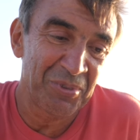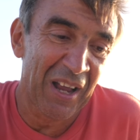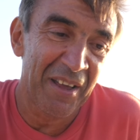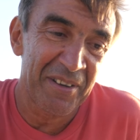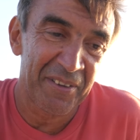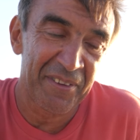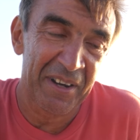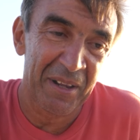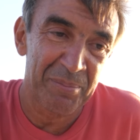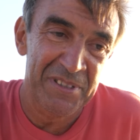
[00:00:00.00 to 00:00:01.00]
other
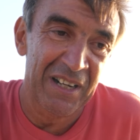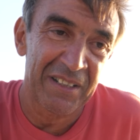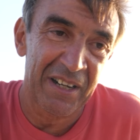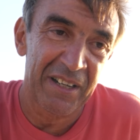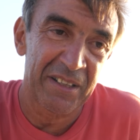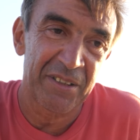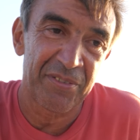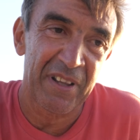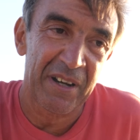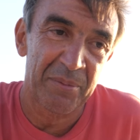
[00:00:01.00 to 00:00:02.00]
therapies, alternative
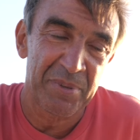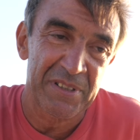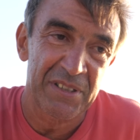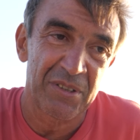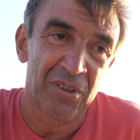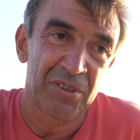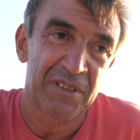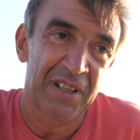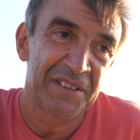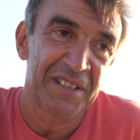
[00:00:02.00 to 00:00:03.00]
therapies. It's not
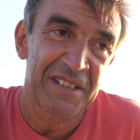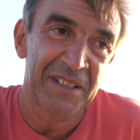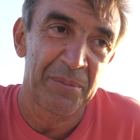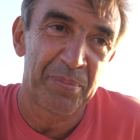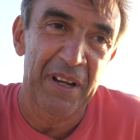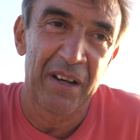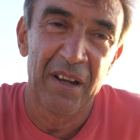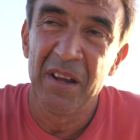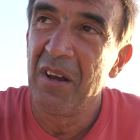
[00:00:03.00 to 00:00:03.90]
uh, just a pill.